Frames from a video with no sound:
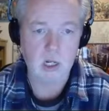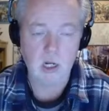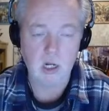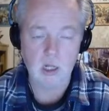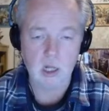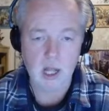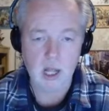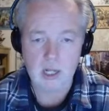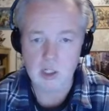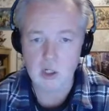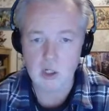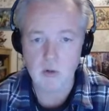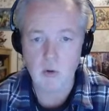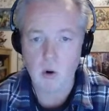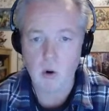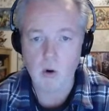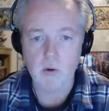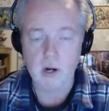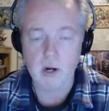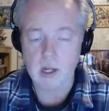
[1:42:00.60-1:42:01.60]
And unless you're
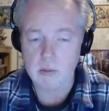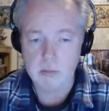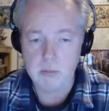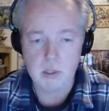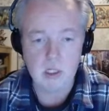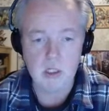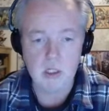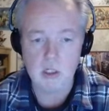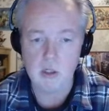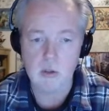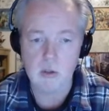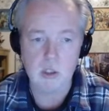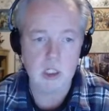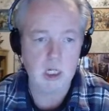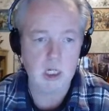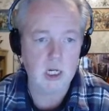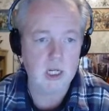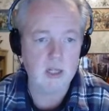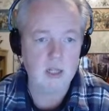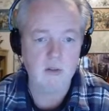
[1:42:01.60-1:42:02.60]
already a Billy Tucci,
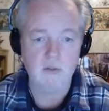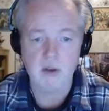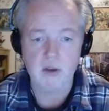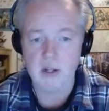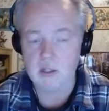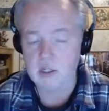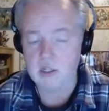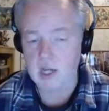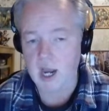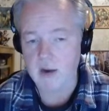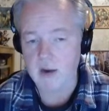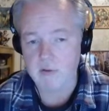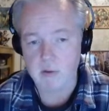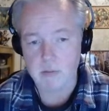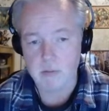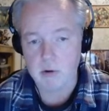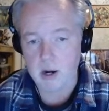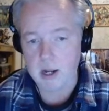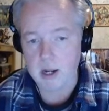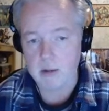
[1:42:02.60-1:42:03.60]
Ethan Van Sciver,
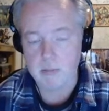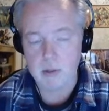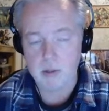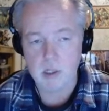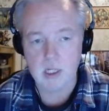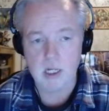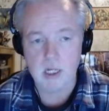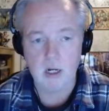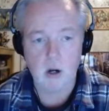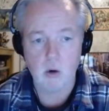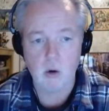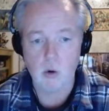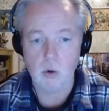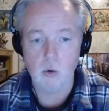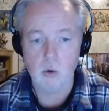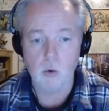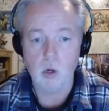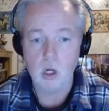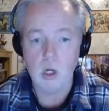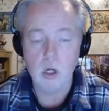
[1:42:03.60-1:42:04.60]
Brian Polito,
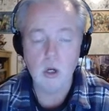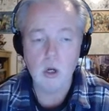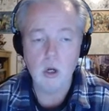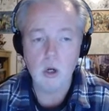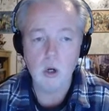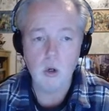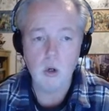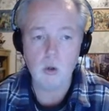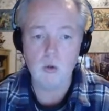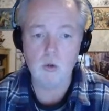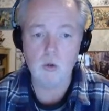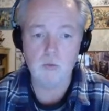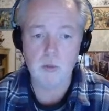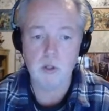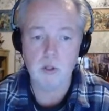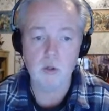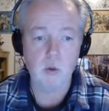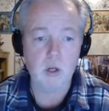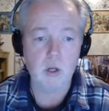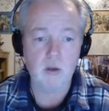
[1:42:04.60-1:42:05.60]
who's been
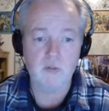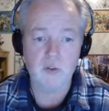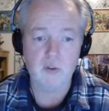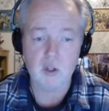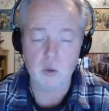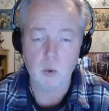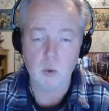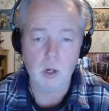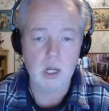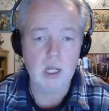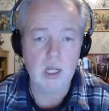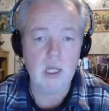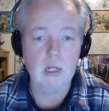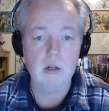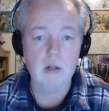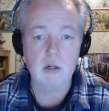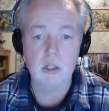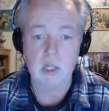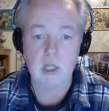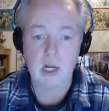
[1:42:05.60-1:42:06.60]
doing it for 20
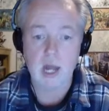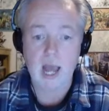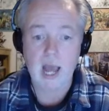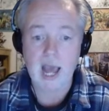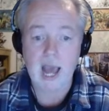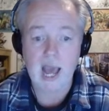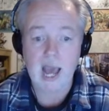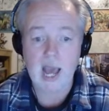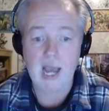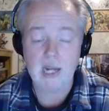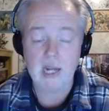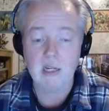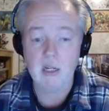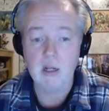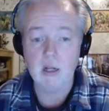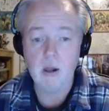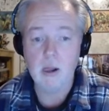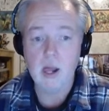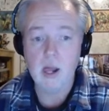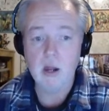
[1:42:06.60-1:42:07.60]
years and had
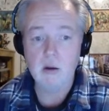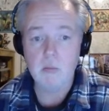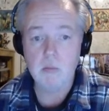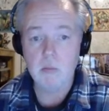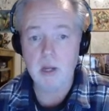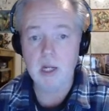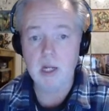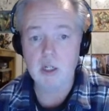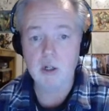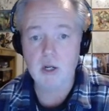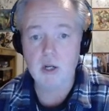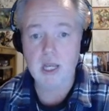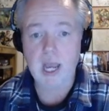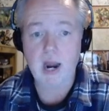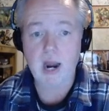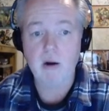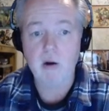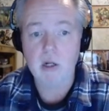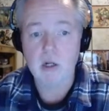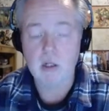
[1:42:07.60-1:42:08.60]
major
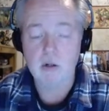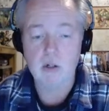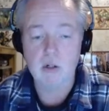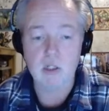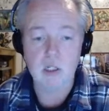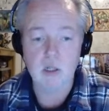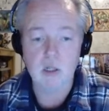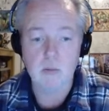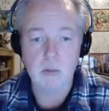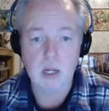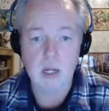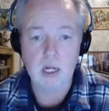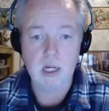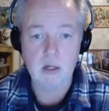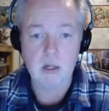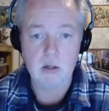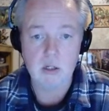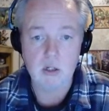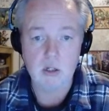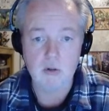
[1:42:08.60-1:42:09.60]
characters in the
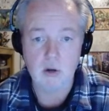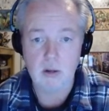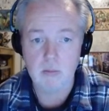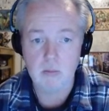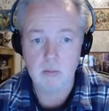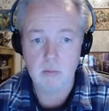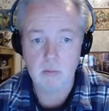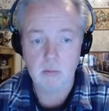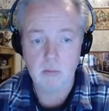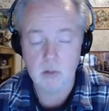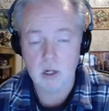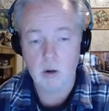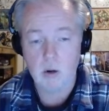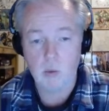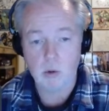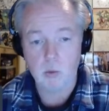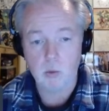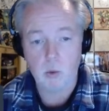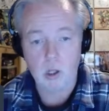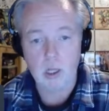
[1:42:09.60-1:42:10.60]
mainstream,
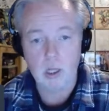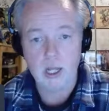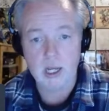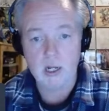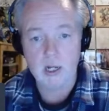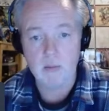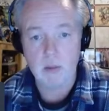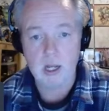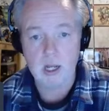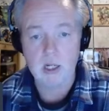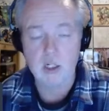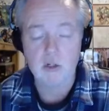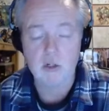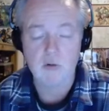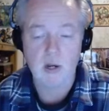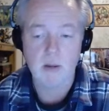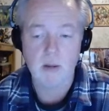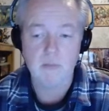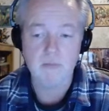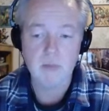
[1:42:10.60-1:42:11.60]
with one leg in the
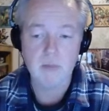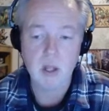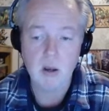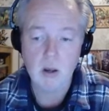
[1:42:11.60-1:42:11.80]
mainstream,